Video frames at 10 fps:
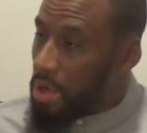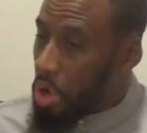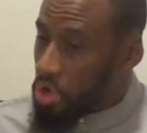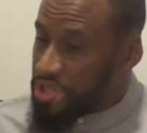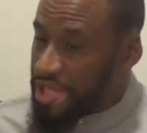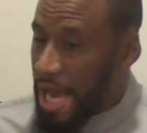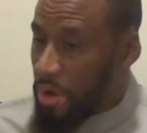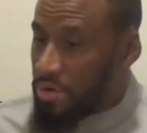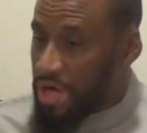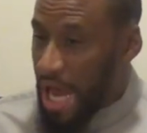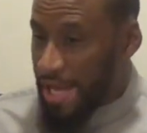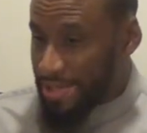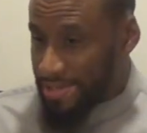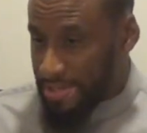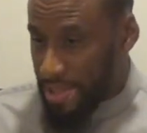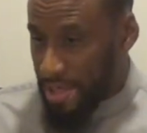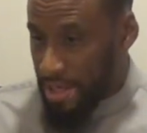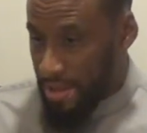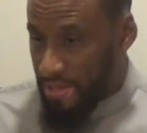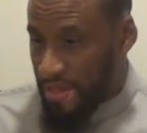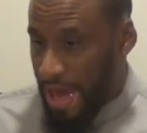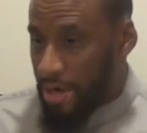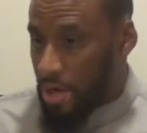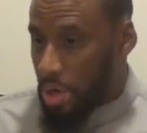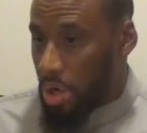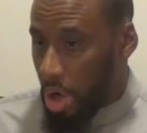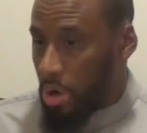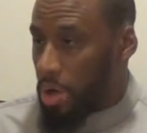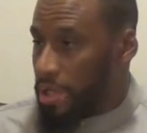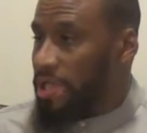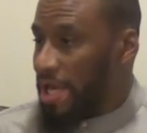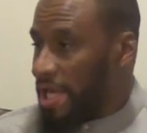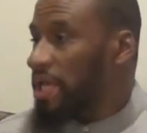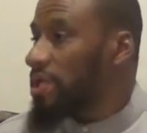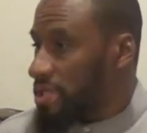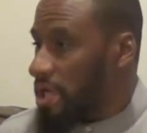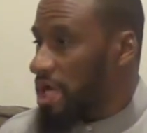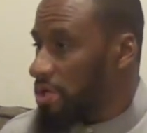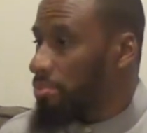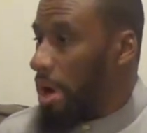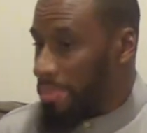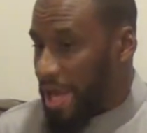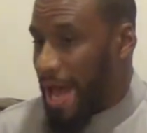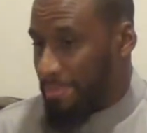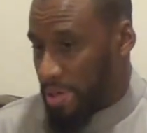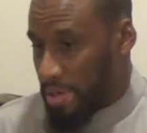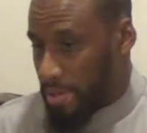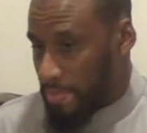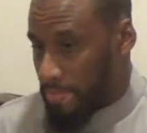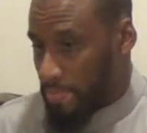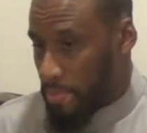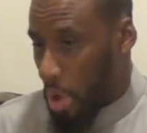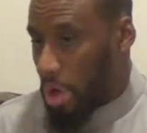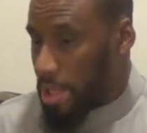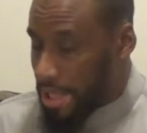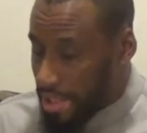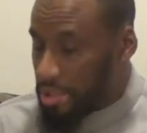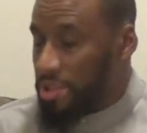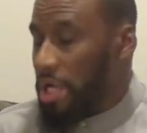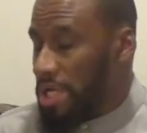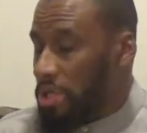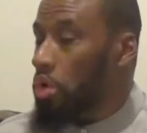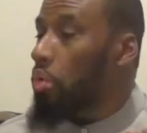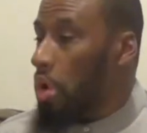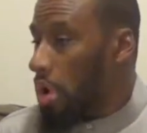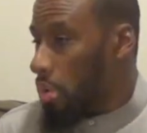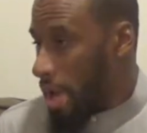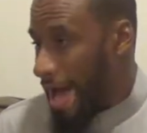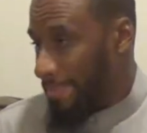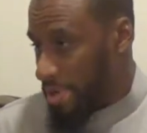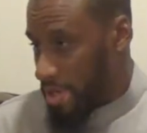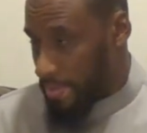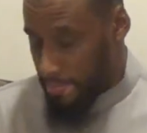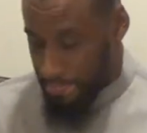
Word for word: or sound nights that are that Laylatul Qadr probably happened, or Laylatul Qadr will, will happen.